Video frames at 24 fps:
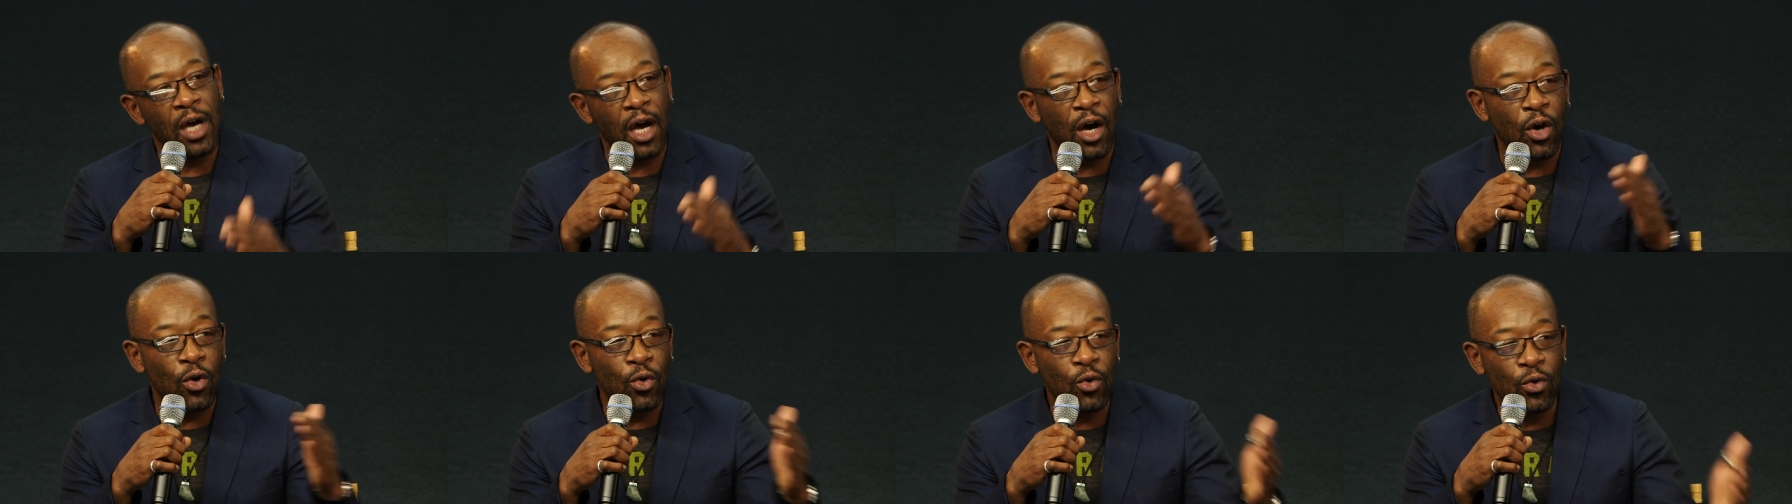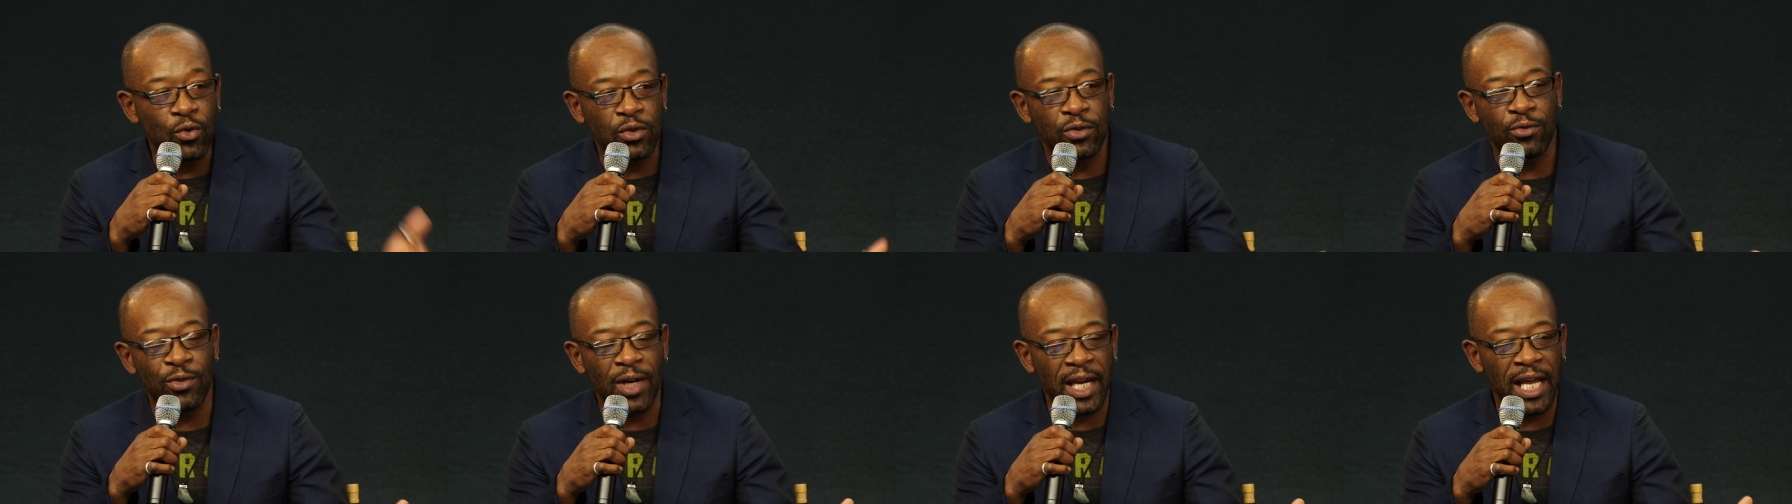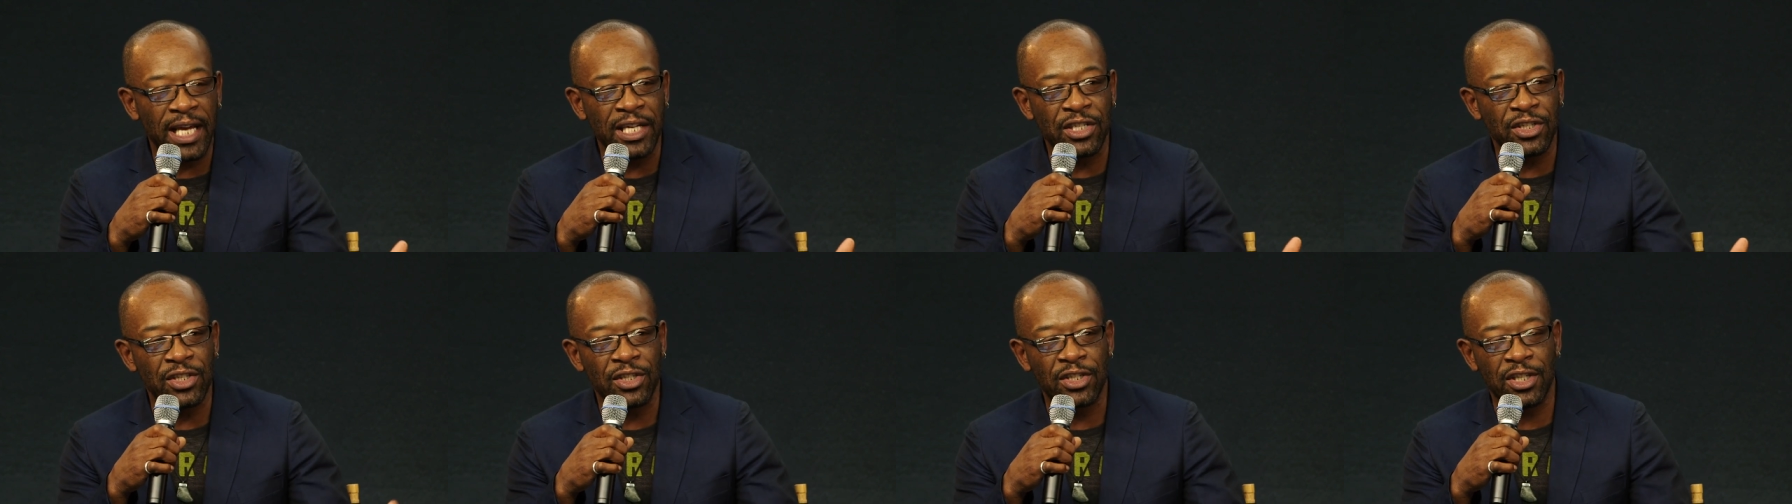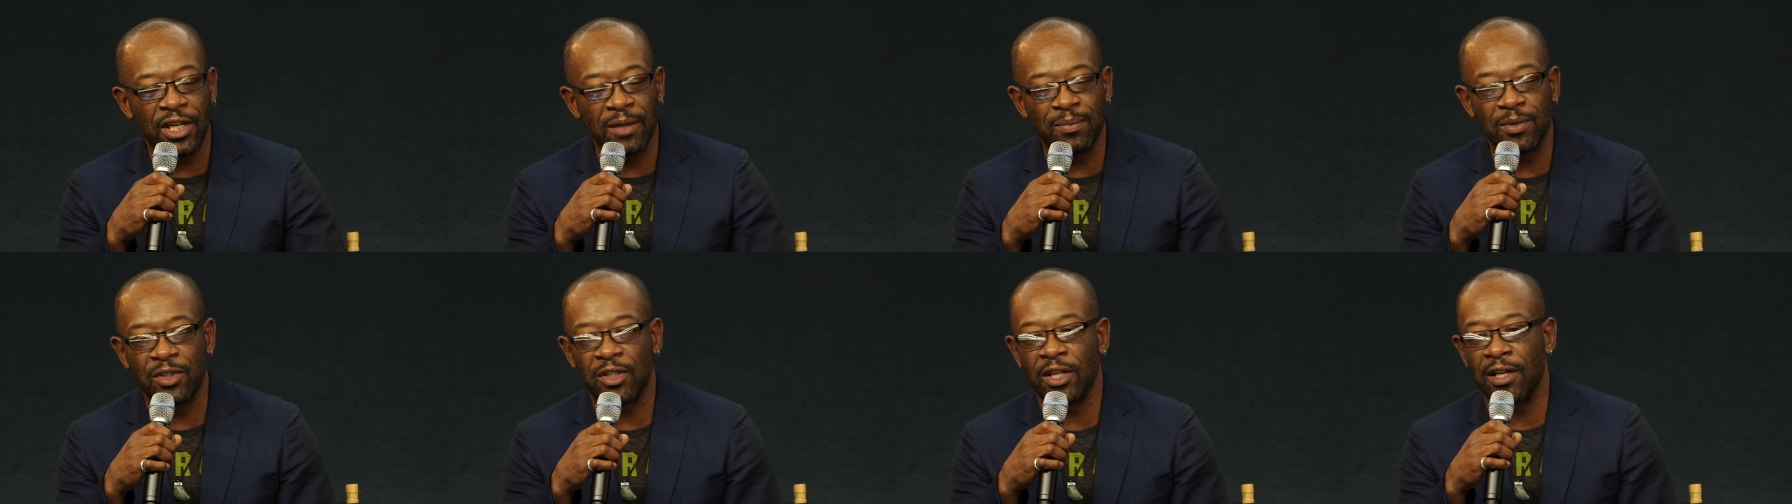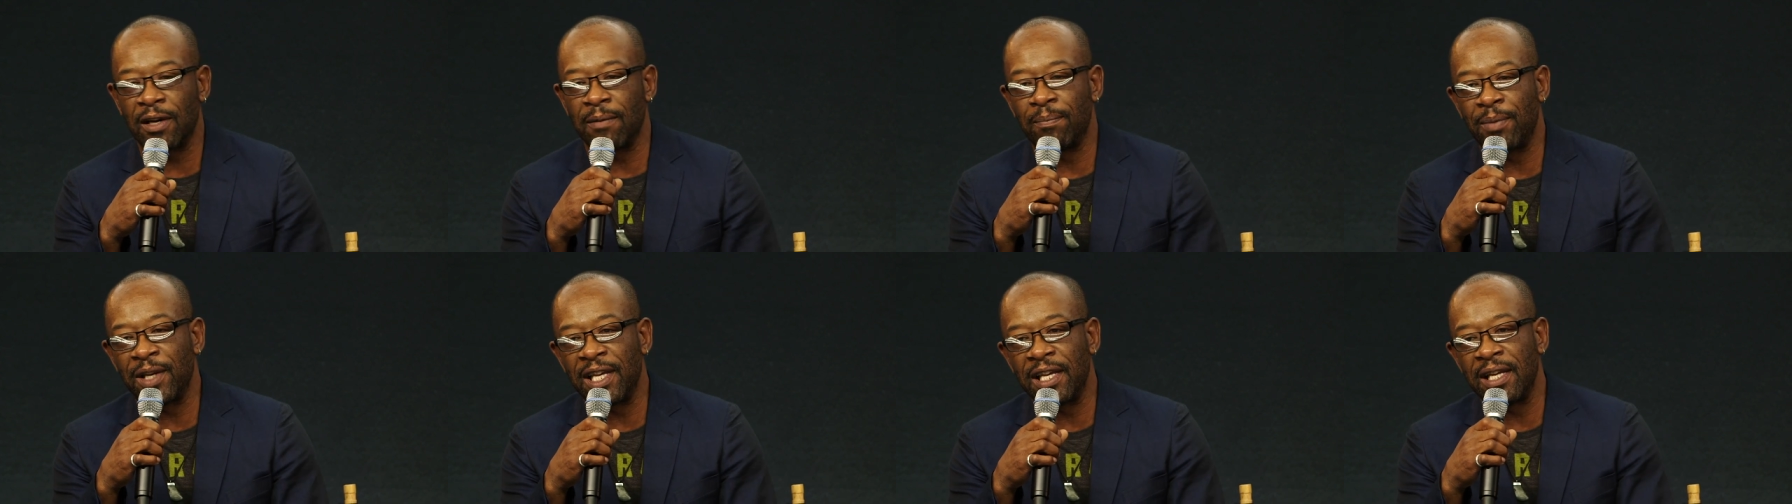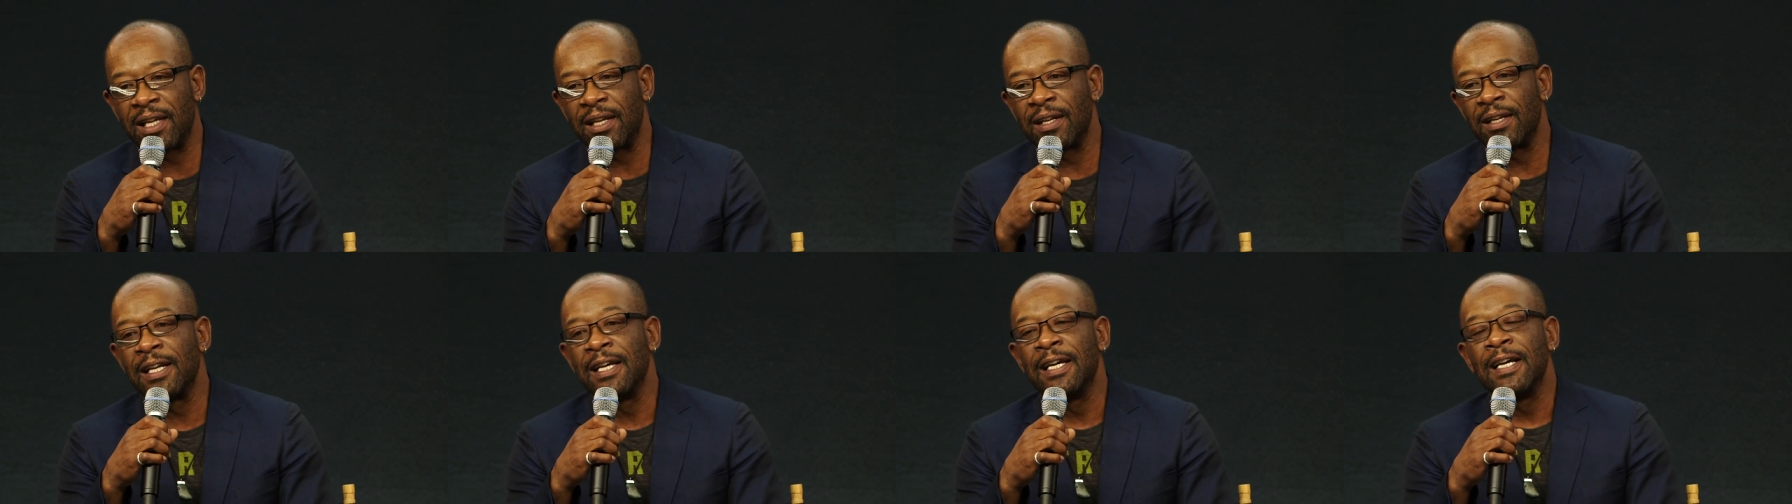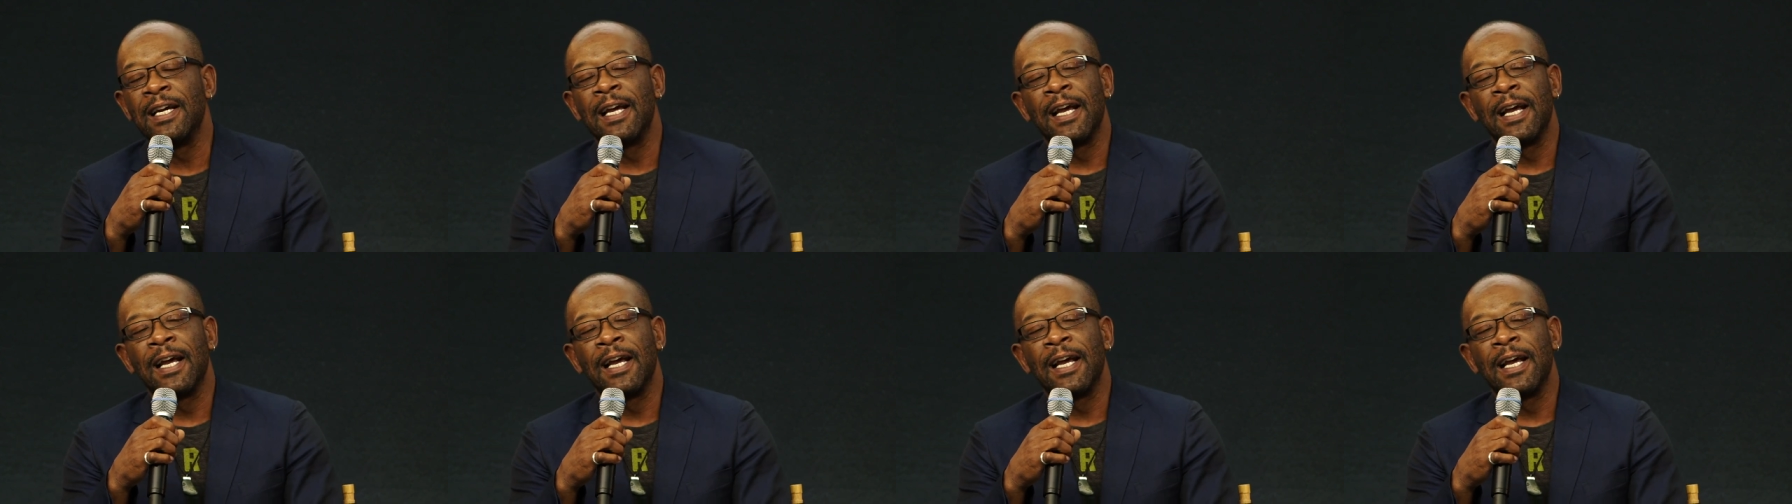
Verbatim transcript: old relationships that are being